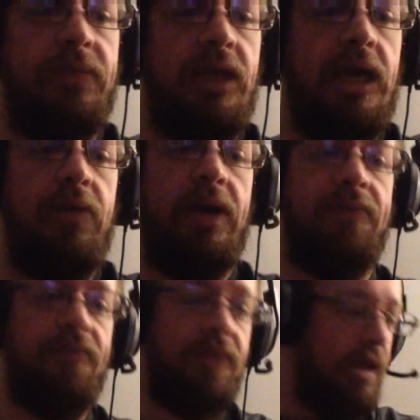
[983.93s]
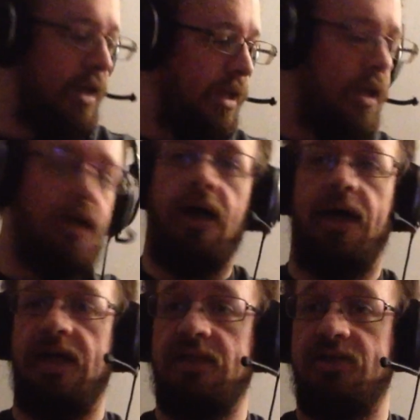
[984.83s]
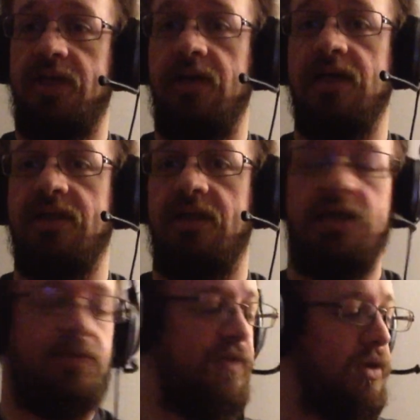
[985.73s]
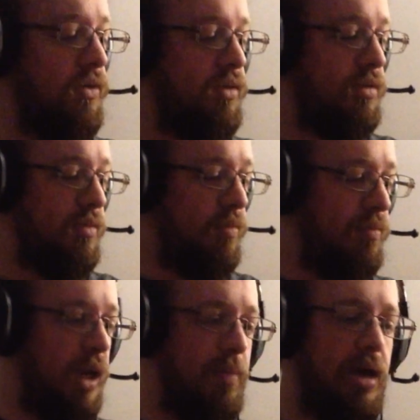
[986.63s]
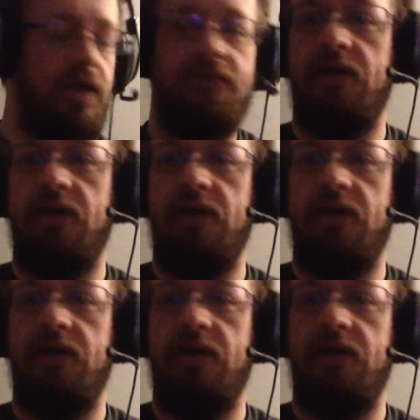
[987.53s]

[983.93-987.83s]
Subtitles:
anyway, I guess I'll see you guys in the next review. Bye bye for